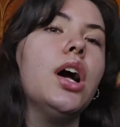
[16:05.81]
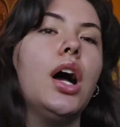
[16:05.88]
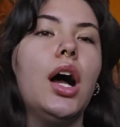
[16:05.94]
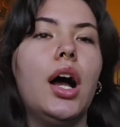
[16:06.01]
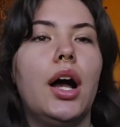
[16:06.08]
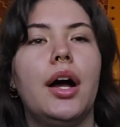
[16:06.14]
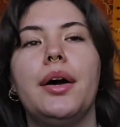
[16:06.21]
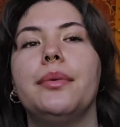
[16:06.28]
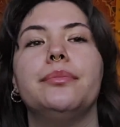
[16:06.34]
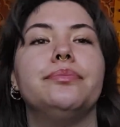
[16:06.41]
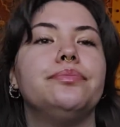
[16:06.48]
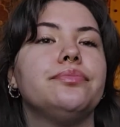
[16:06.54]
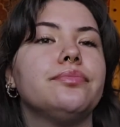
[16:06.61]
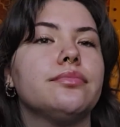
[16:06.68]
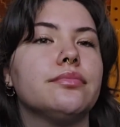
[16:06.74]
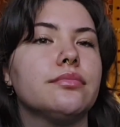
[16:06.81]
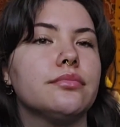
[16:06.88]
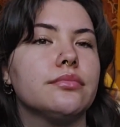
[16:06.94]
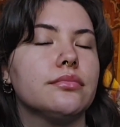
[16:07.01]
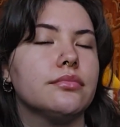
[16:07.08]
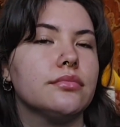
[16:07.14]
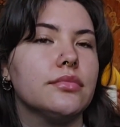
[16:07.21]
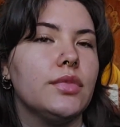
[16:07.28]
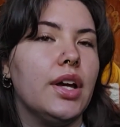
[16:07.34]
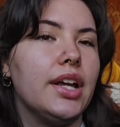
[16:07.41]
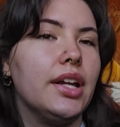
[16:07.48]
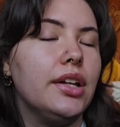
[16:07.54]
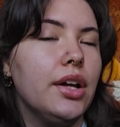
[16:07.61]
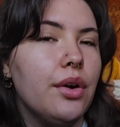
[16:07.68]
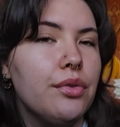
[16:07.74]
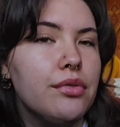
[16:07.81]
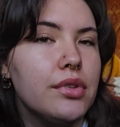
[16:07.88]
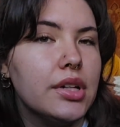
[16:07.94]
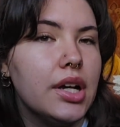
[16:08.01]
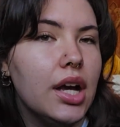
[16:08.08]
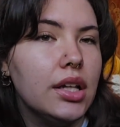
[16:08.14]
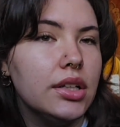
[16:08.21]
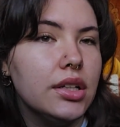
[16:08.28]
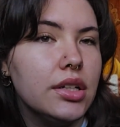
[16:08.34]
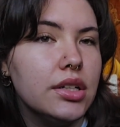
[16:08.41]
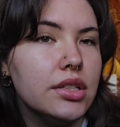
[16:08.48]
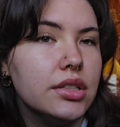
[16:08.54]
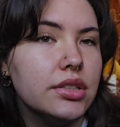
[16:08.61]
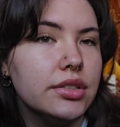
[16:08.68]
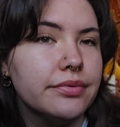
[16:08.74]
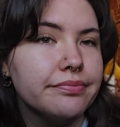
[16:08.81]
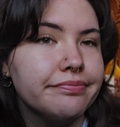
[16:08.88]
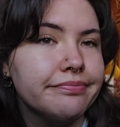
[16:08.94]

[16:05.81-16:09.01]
I could go through the colors.